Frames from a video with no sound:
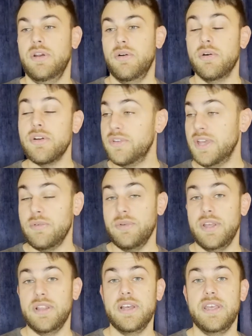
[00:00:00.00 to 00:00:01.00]
or if you get
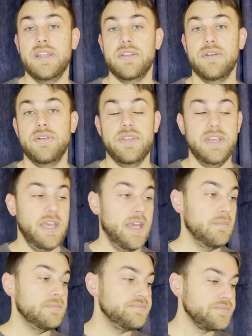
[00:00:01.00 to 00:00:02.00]
really lucky in the early
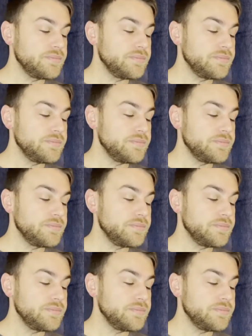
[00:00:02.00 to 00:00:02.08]
game,